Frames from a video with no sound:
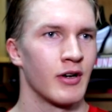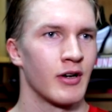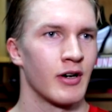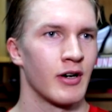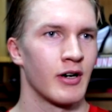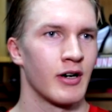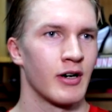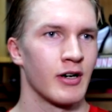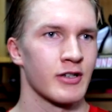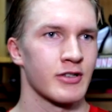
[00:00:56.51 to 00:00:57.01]

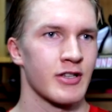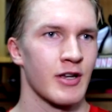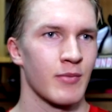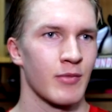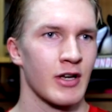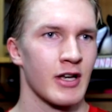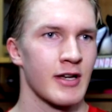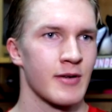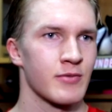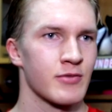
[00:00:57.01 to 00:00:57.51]
Uh, some
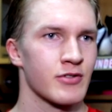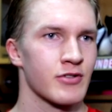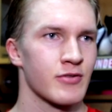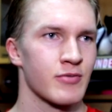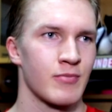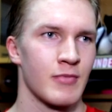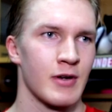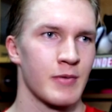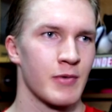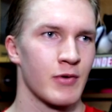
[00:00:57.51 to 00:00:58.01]
games
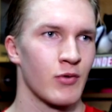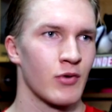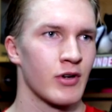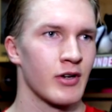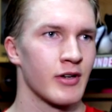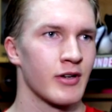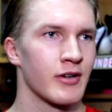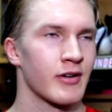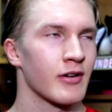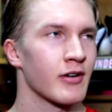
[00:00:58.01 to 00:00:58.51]
maybe
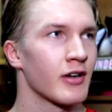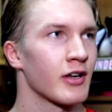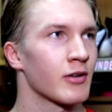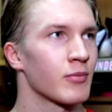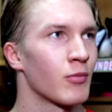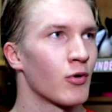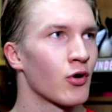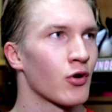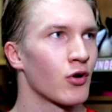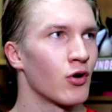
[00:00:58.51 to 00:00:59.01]
we get
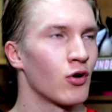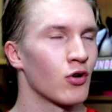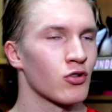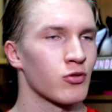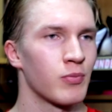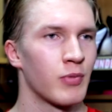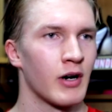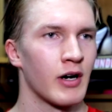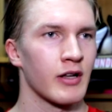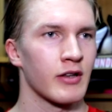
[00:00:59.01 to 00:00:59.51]
more goals,
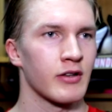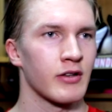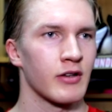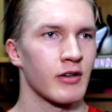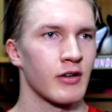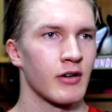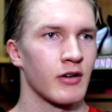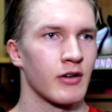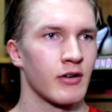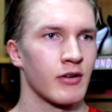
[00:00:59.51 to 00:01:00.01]
but
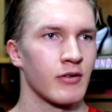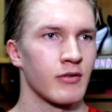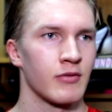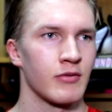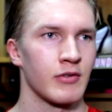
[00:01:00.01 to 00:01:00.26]
uh,